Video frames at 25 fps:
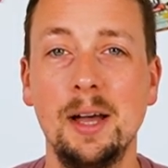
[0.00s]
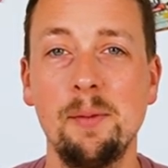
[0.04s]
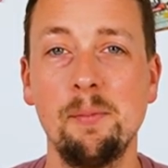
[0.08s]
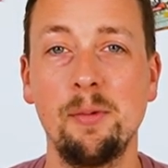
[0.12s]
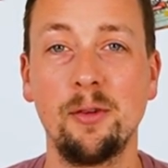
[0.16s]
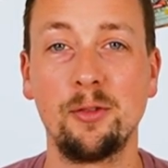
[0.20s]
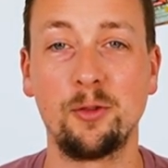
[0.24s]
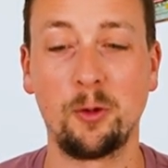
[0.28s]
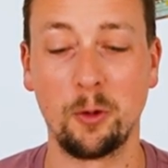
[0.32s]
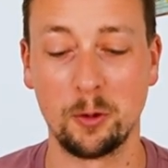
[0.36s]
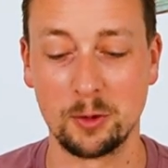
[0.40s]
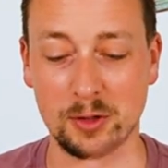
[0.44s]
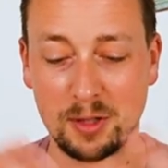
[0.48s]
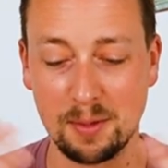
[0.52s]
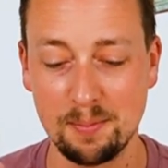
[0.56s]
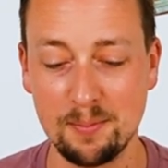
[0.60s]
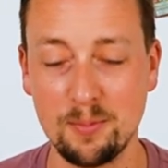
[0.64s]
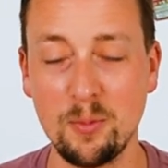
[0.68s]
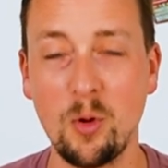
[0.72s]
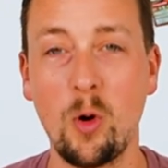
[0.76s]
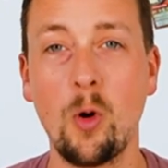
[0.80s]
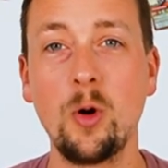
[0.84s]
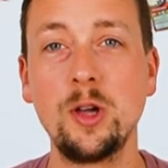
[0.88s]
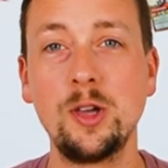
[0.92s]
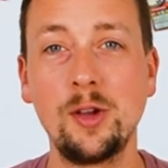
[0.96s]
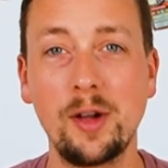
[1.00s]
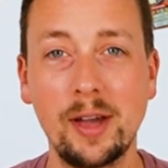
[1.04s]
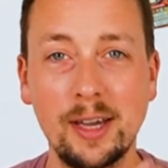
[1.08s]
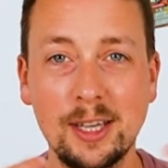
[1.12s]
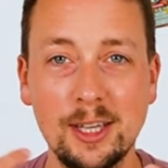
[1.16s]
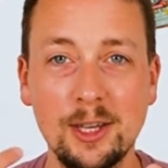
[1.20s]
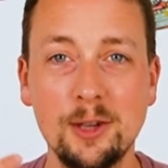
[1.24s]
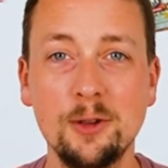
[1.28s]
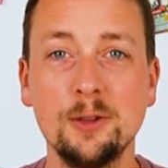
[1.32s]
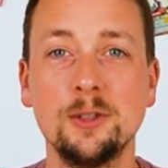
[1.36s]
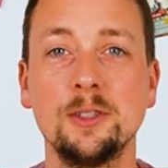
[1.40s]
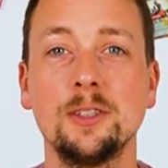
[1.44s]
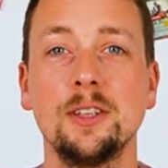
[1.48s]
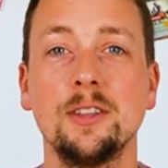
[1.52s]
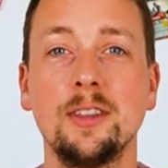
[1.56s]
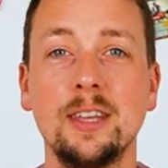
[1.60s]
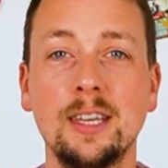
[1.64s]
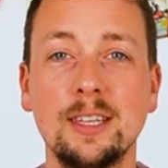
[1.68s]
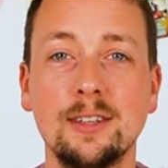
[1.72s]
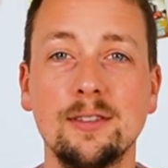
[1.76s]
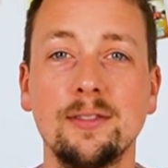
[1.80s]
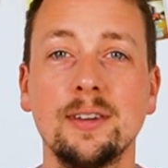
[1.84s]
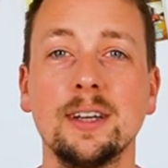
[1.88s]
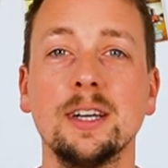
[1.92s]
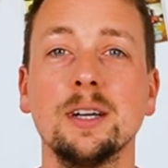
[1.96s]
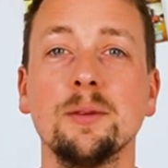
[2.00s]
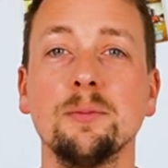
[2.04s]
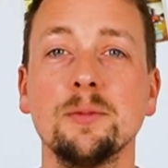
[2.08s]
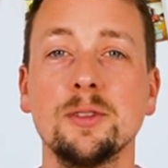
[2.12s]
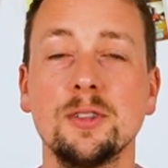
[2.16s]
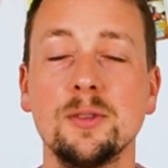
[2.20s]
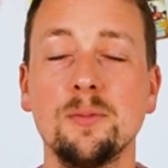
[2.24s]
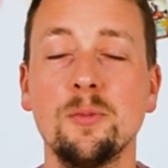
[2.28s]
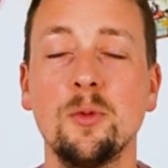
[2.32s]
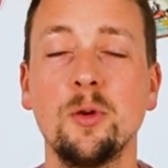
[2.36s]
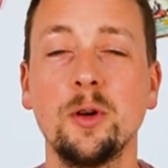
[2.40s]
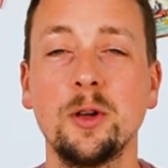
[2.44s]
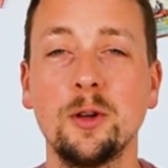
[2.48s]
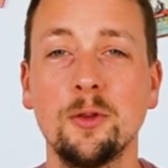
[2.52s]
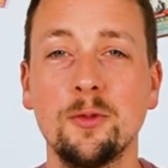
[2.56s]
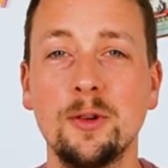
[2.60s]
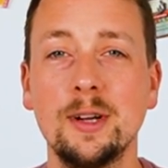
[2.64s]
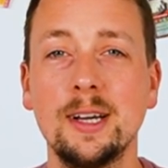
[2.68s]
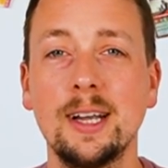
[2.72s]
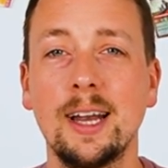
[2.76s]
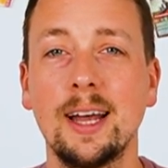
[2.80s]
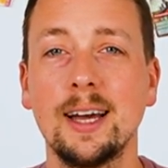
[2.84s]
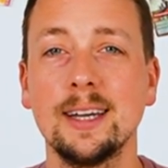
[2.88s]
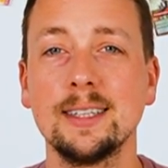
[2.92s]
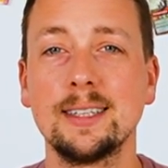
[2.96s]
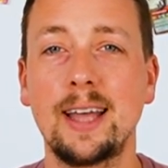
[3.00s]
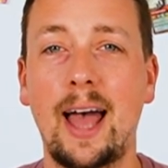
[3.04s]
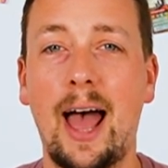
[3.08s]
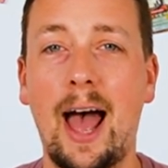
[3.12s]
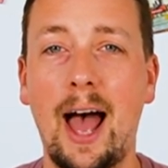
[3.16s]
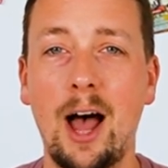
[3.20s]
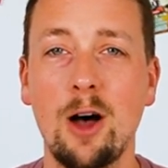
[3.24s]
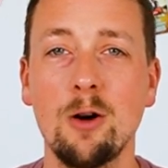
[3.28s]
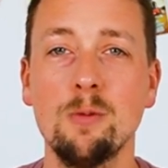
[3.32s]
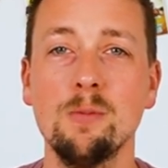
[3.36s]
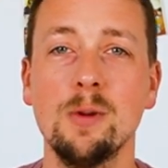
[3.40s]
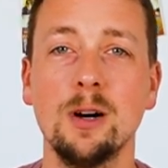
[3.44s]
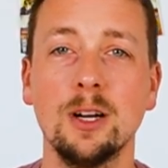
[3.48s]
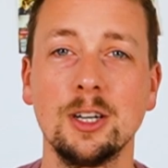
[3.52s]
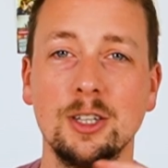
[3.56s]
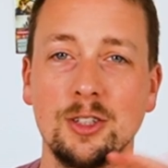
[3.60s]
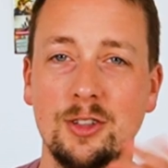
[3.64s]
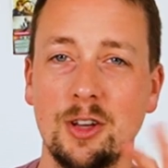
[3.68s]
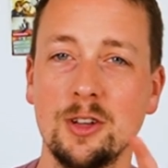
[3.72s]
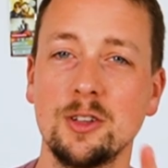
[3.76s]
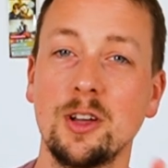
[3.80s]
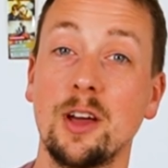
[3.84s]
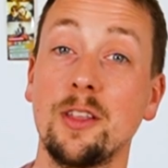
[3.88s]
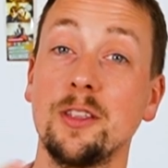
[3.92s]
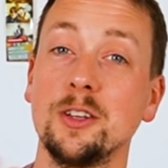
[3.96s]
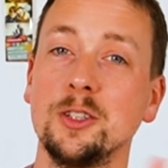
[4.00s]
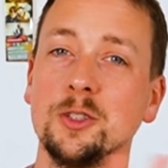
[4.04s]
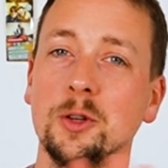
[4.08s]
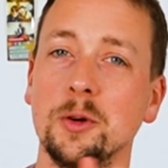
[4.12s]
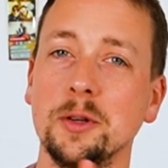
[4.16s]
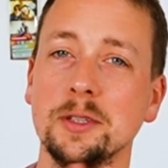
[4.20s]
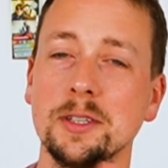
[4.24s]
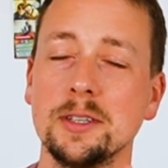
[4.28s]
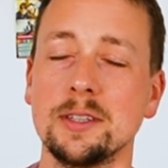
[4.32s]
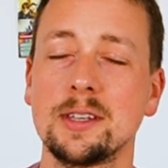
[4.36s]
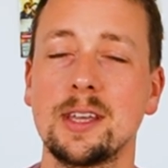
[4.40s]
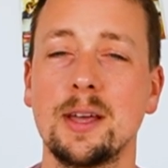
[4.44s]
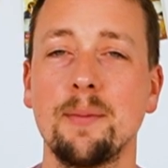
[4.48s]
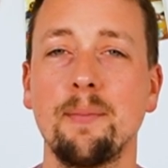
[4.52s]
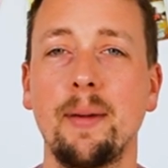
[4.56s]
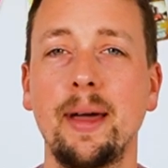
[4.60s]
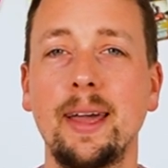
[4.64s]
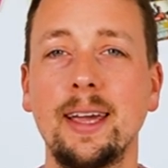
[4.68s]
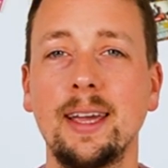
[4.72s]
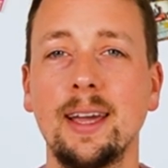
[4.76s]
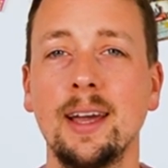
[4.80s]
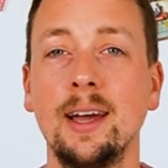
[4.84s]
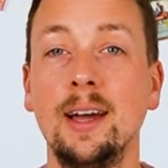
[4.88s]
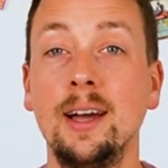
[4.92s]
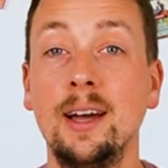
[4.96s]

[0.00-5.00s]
But of course, the more you get used to these films, the more you'll realize how much those other choices can make.